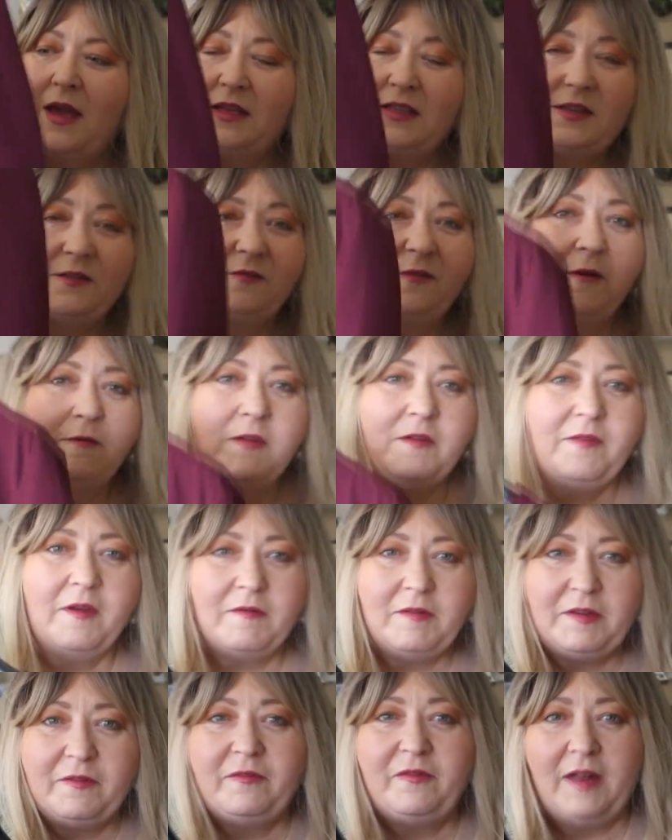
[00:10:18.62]
It's a very
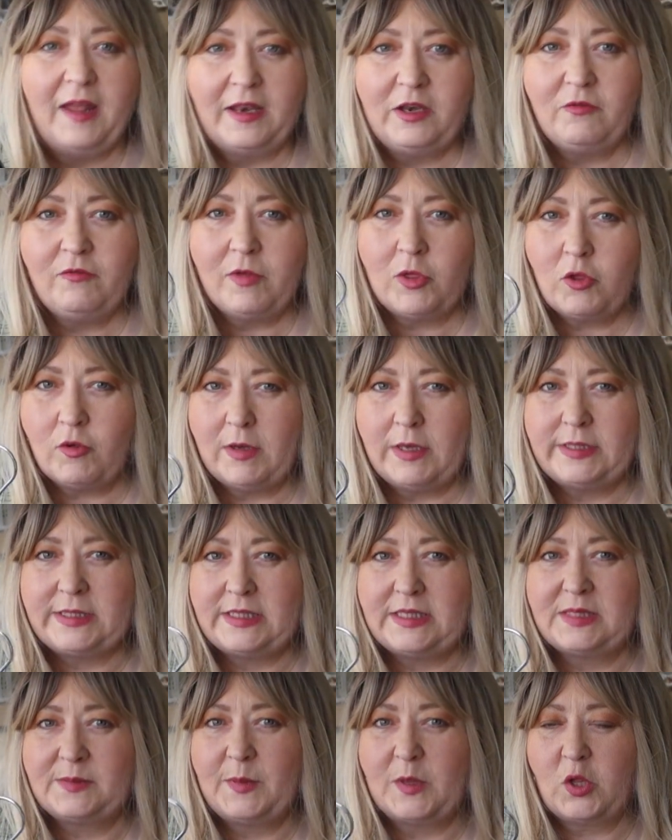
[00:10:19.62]
very flattering
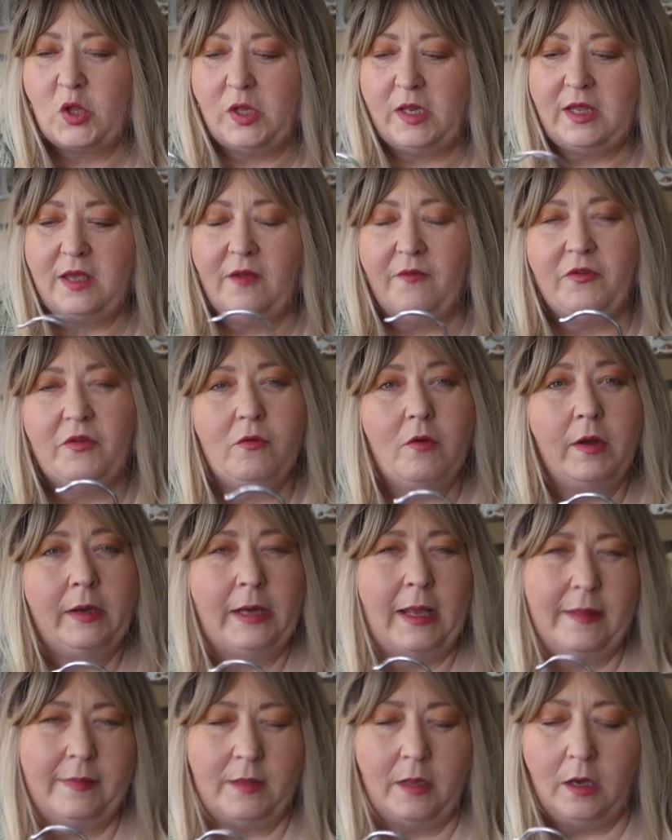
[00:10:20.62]
dress, especially if you're
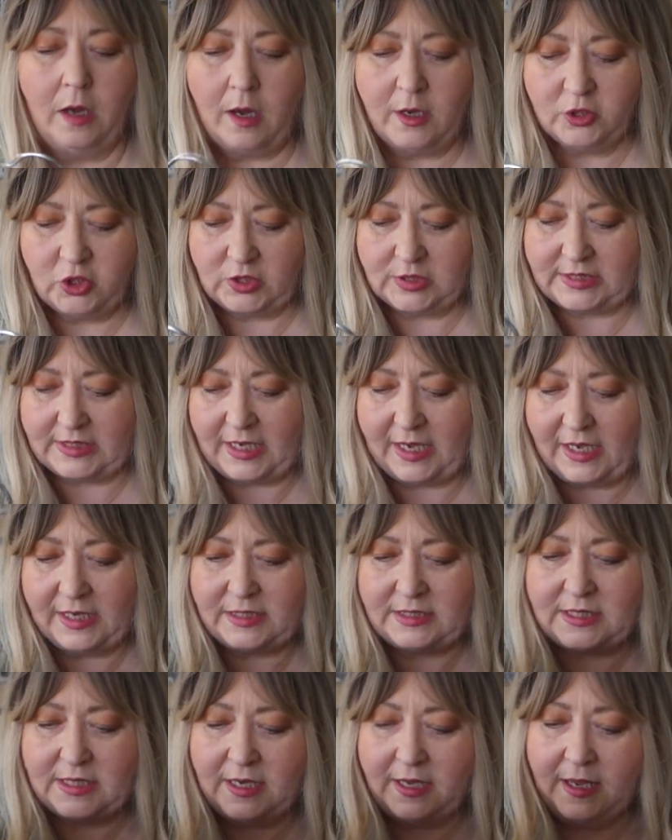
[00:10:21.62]
on like the larger
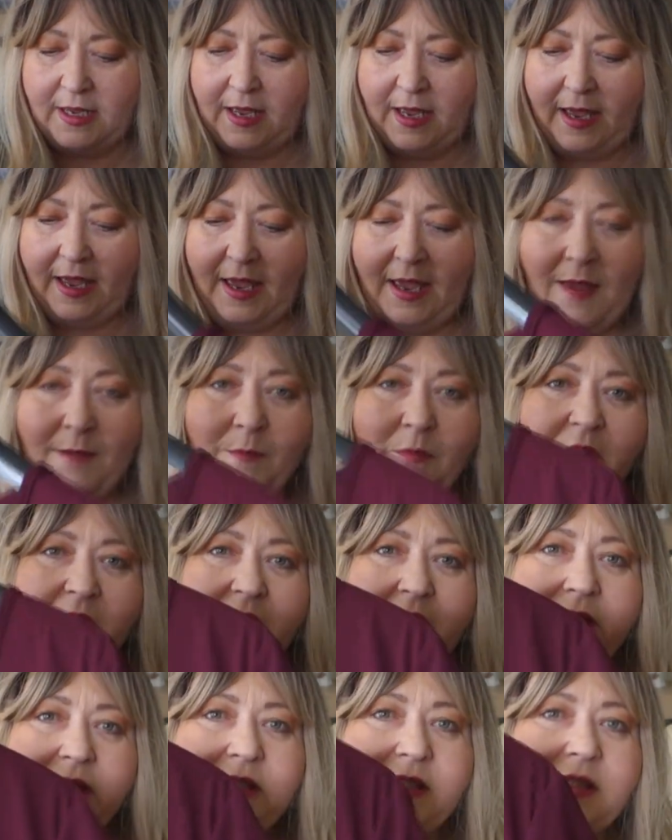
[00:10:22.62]
side. Um,
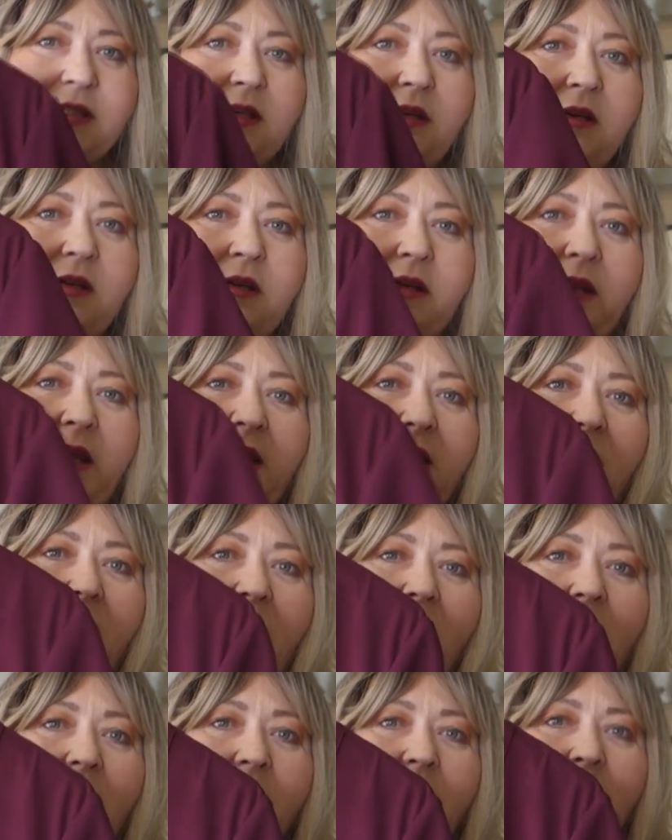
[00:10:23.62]
this
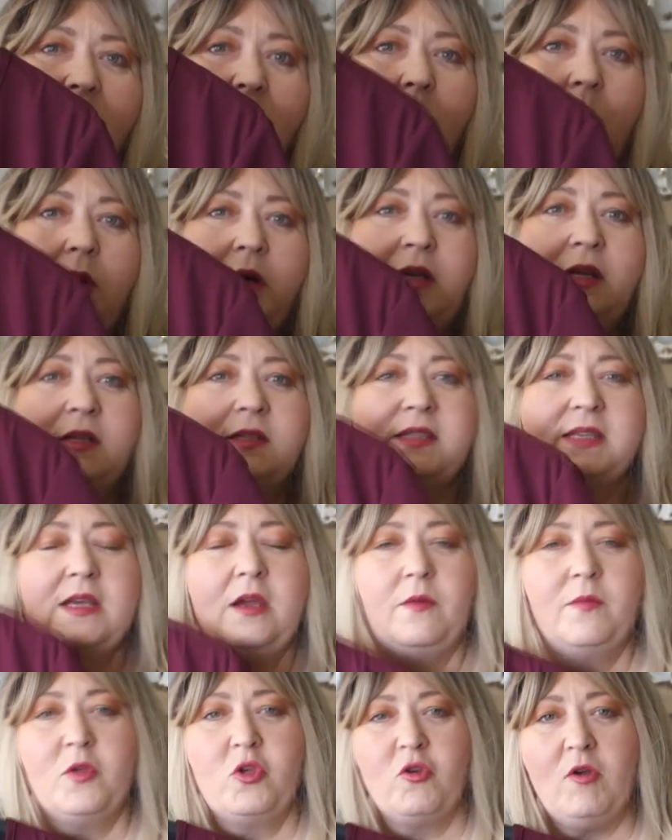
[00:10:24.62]
like so you'll
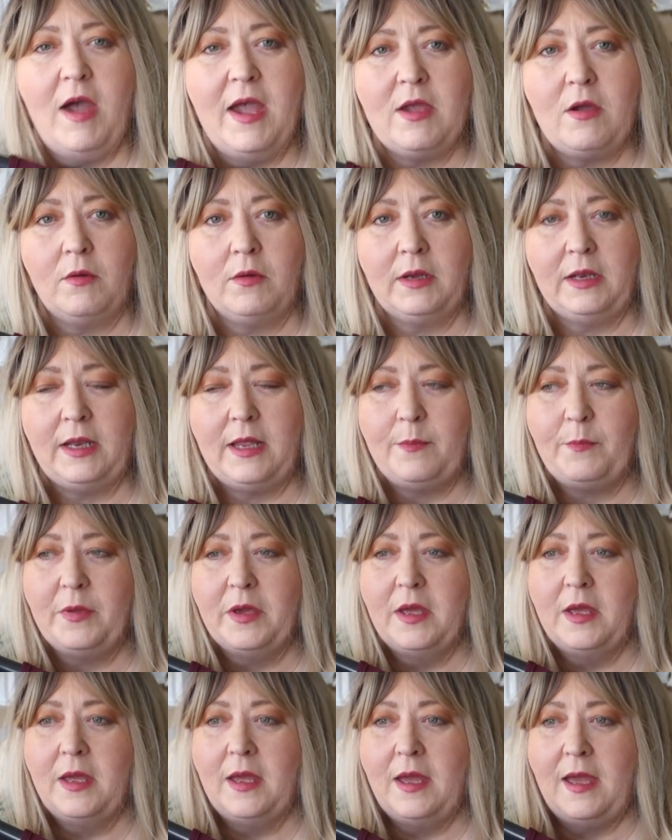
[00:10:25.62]
see on the try on clip.
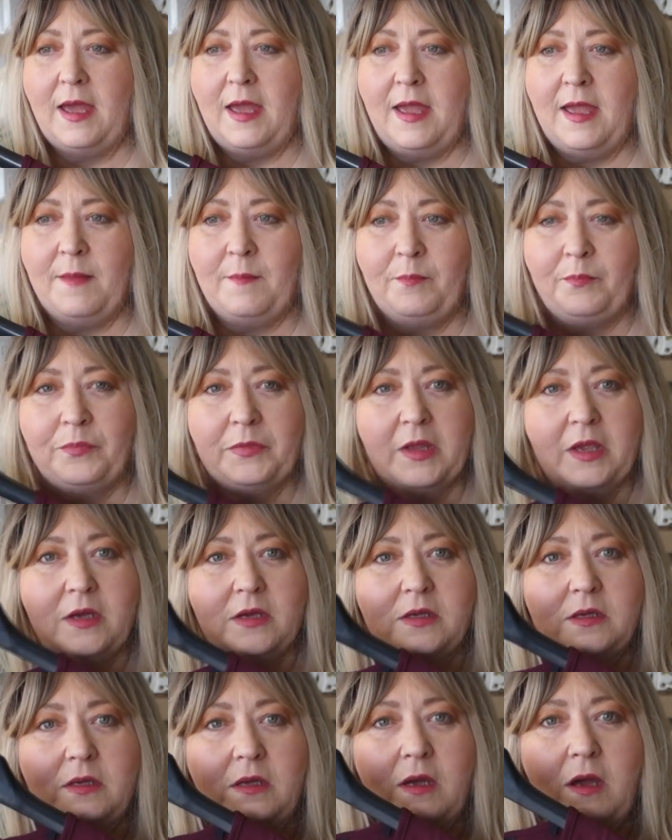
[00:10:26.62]
Um,
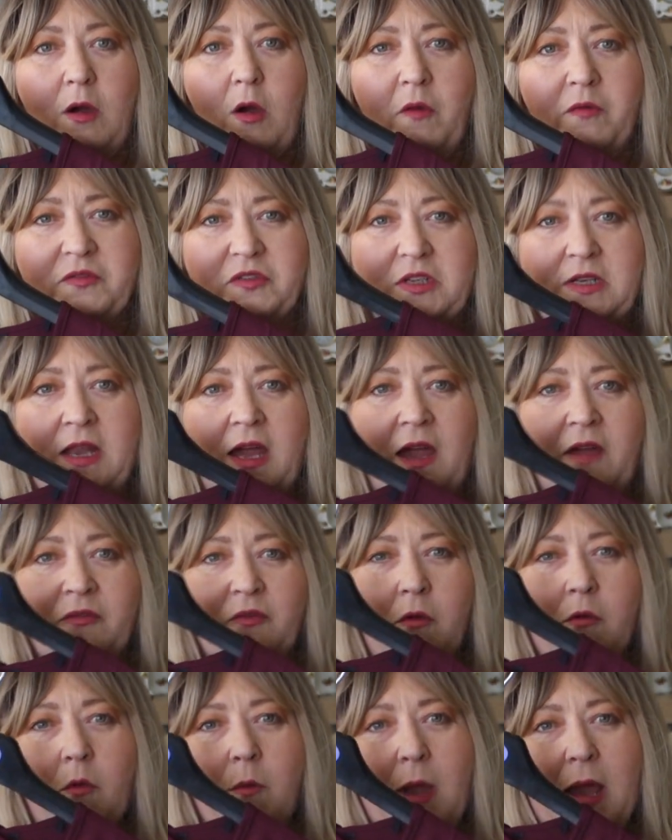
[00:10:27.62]
often
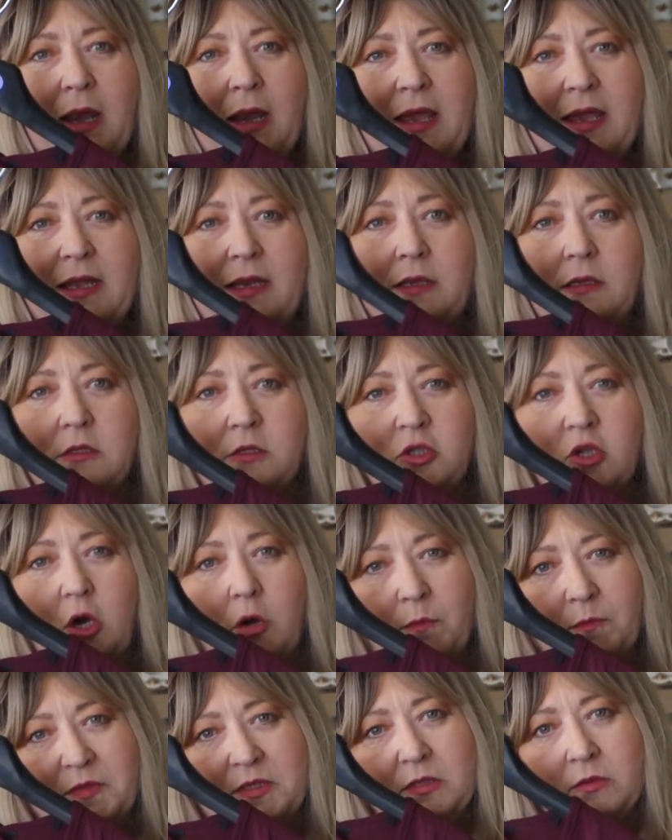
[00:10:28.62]
I've got to wear like little
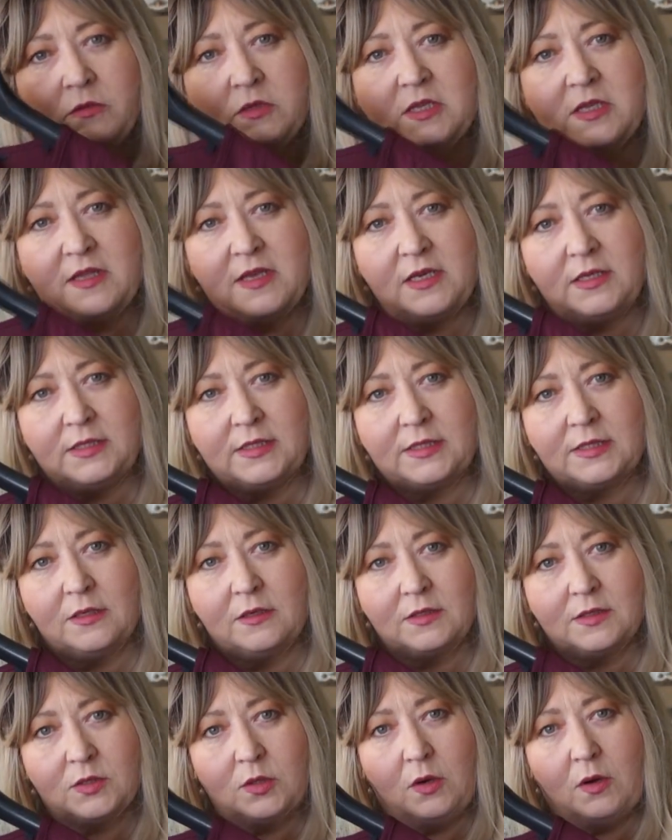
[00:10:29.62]
tops under this,
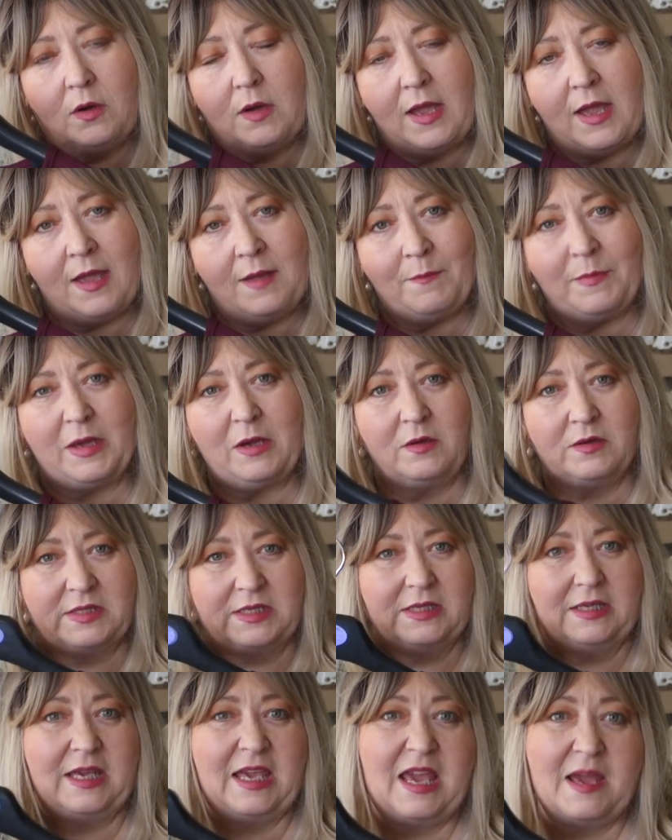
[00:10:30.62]
so um,
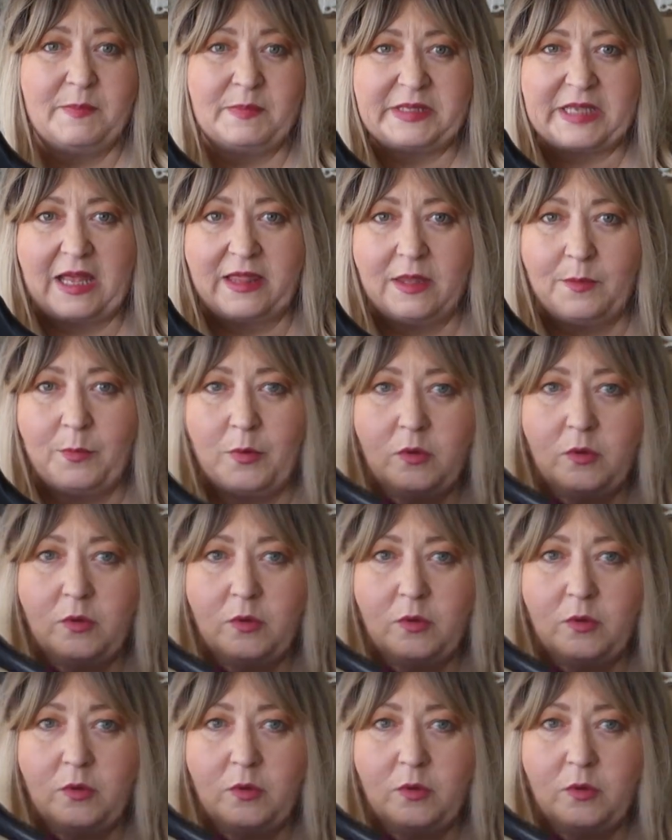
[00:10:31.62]
because it gapes at the